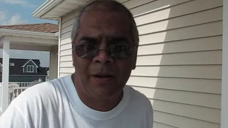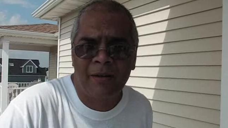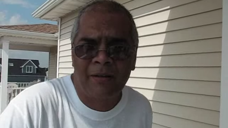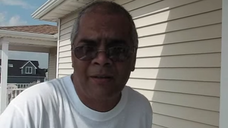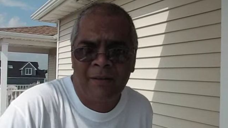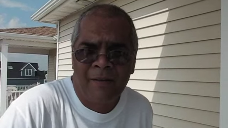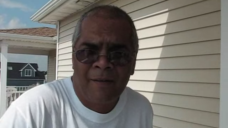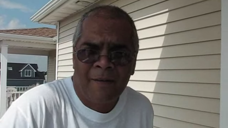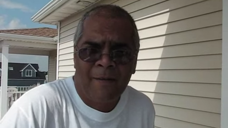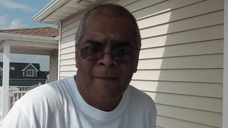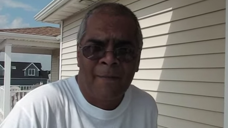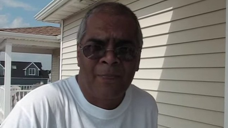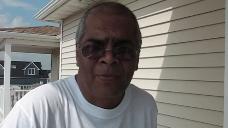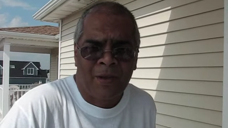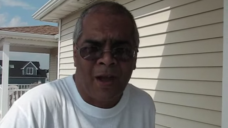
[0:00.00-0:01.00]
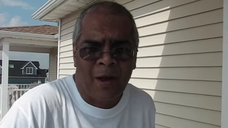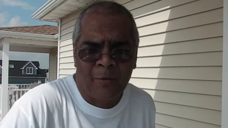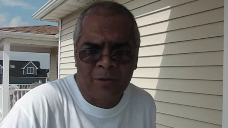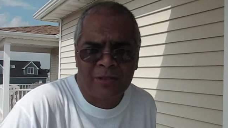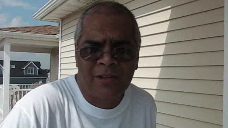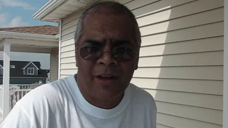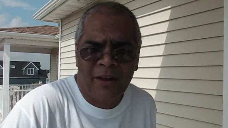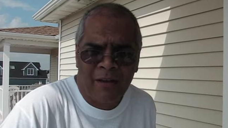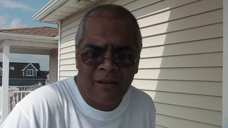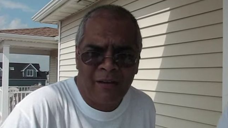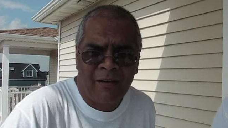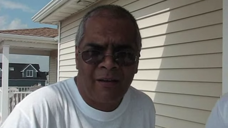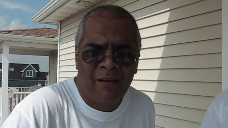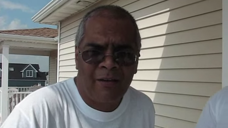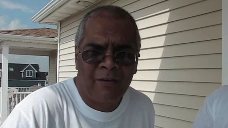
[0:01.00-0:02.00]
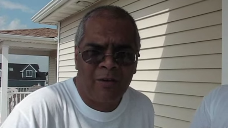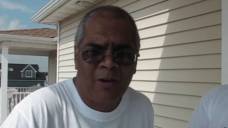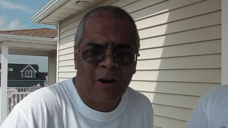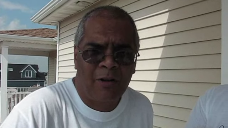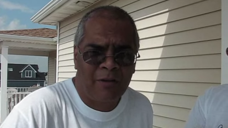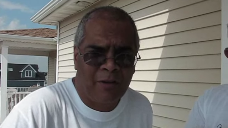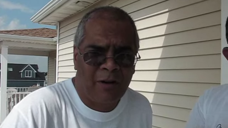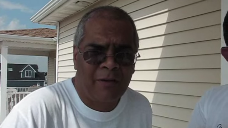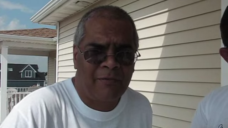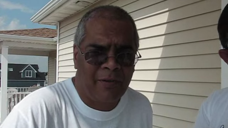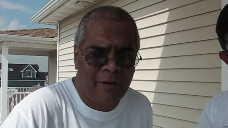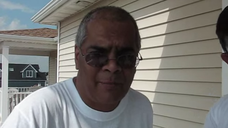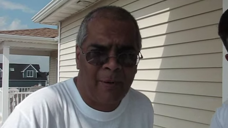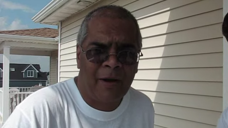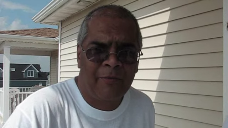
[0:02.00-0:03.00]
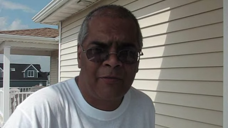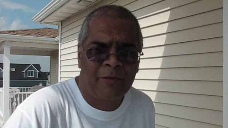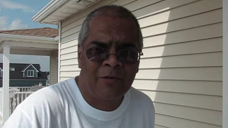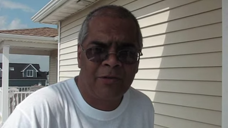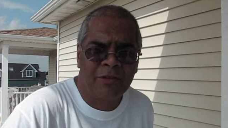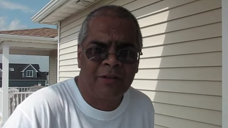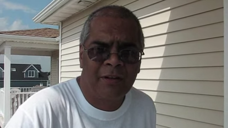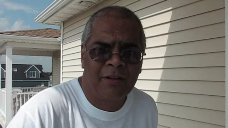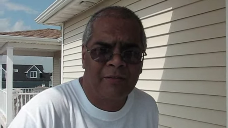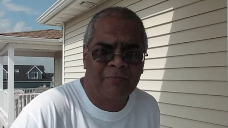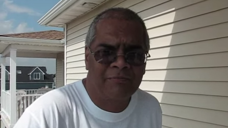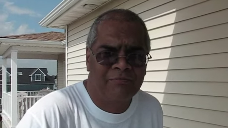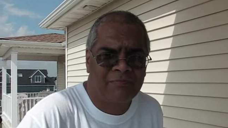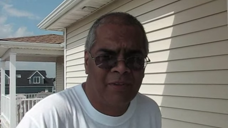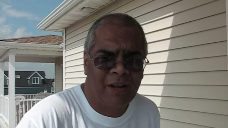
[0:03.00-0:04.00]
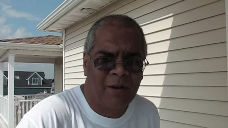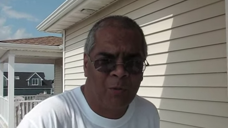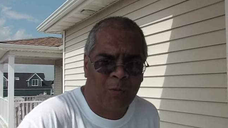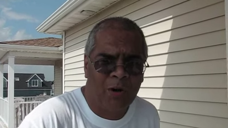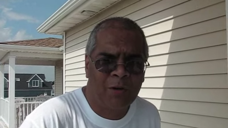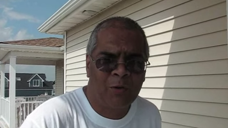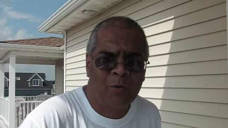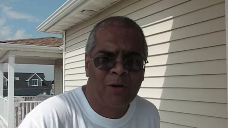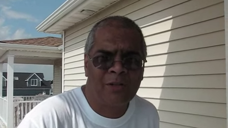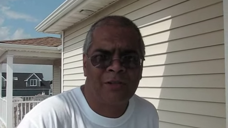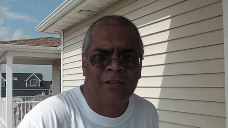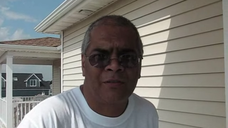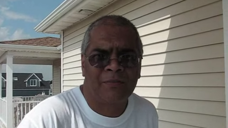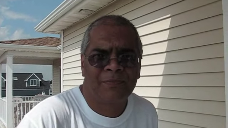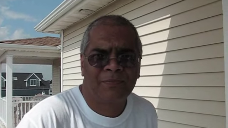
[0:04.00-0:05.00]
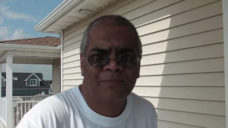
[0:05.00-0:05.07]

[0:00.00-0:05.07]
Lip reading: but I would say you got a very bright future and work towards it.